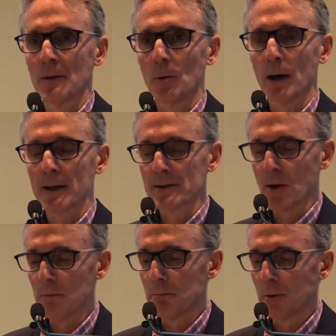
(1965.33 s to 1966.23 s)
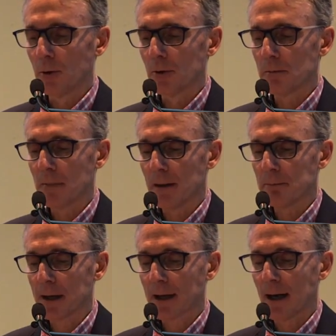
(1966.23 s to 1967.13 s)
One is not born but
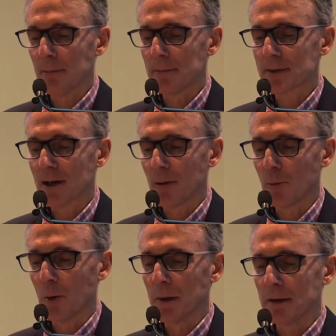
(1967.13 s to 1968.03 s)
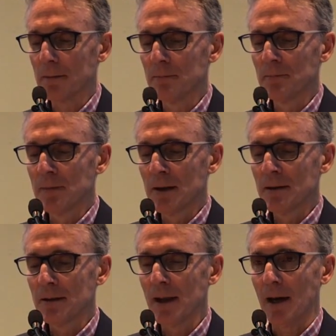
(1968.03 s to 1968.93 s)
becomes a woman.
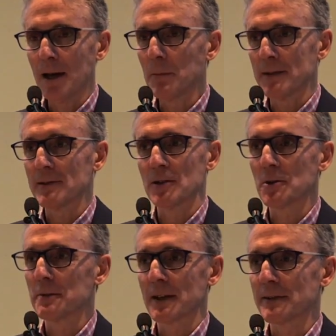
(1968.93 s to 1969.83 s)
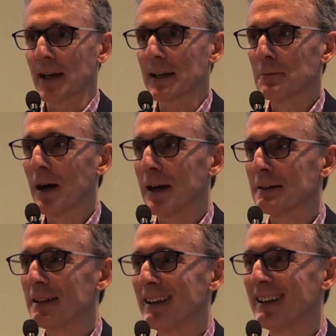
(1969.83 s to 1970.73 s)
Now, in one sense, she was exactly right.
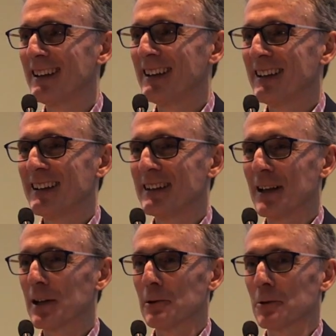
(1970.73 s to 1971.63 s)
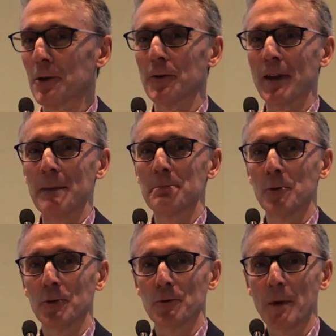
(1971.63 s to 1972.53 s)
Little girls aren't
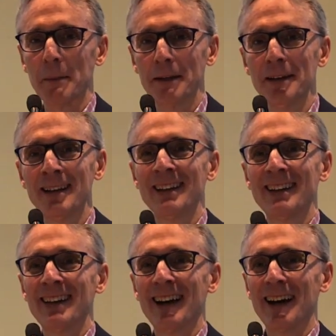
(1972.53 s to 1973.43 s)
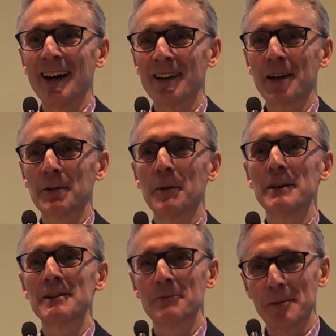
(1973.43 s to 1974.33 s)
born women, they grow
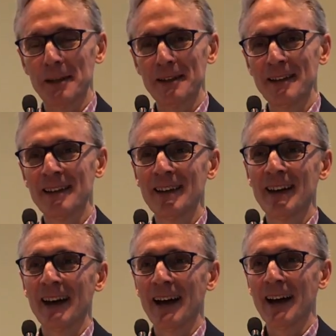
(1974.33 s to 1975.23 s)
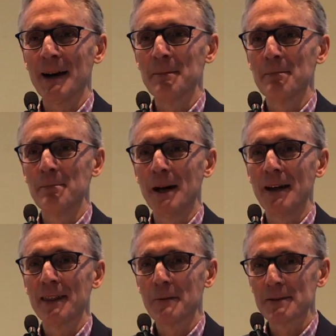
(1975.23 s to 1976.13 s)
into women.
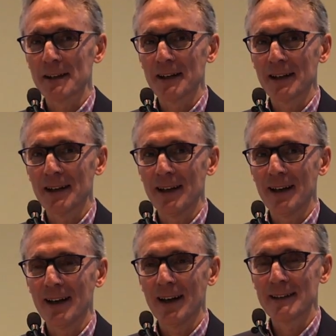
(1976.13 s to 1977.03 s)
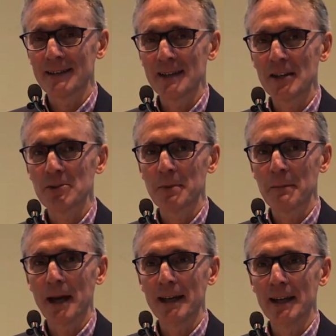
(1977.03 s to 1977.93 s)
But there was a distinction being
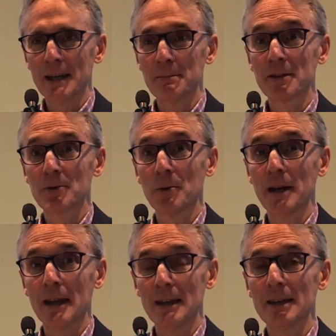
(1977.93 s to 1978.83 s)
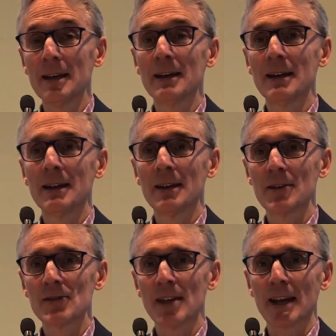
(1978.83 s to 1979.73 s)
made here between
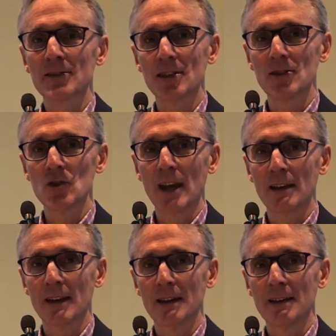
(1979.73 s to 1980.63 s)
sex and gender.